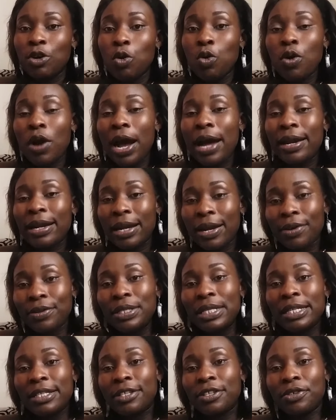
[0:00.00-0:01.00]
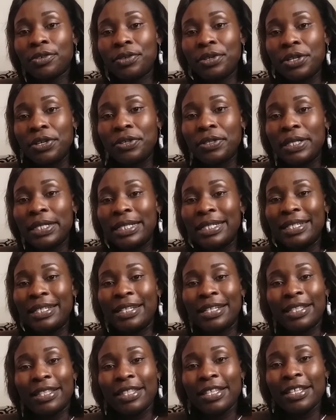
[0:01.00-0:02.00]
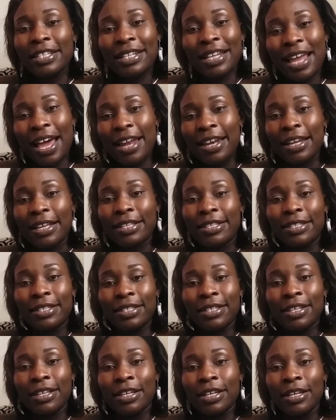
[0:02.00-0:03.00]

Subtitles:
who arouses curiosity in these learners?